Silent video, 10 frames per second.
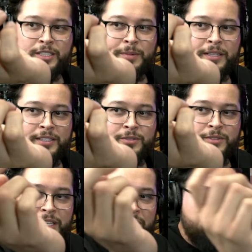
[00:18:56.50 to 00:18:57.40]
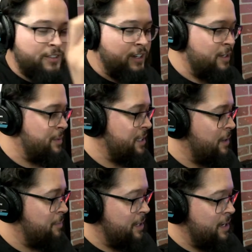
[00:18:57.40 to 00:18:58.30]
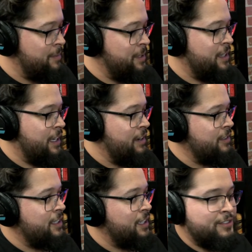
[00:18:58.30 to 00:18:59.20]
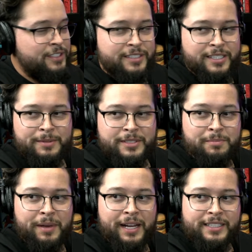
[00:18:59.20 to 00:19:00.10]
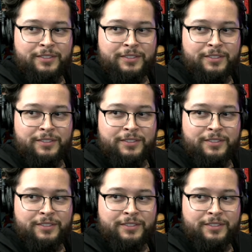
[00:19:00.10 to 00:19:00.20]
about this with David, right? But yeah, I mean, like, I would love just give me some Back to the